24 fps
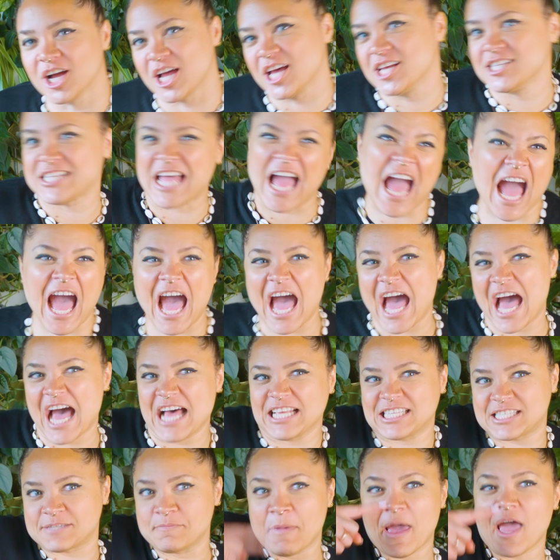'cause
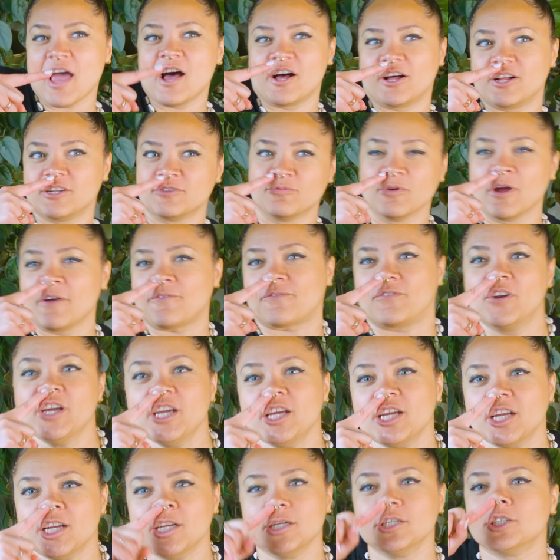I smelled
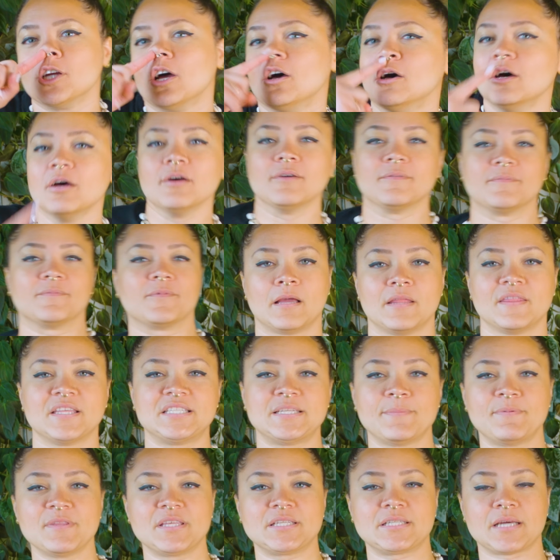Rafflesia. The
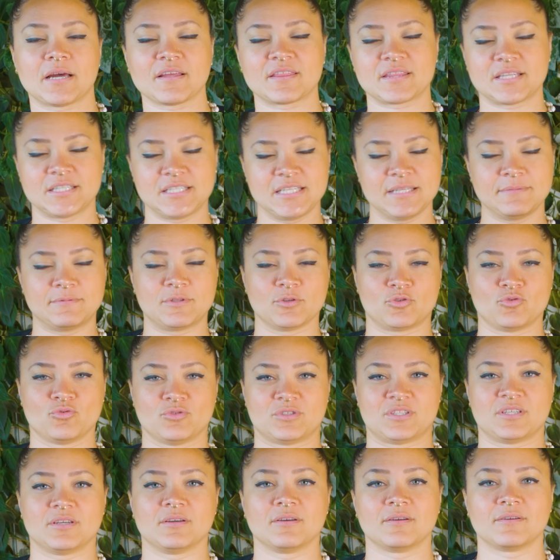tip of the tongue, the teeth, the
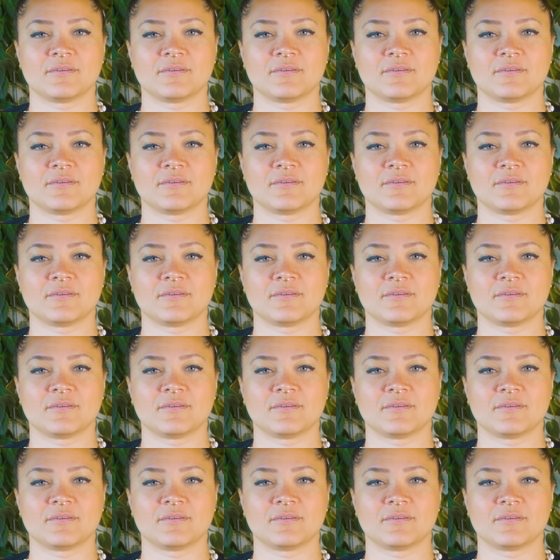tooth.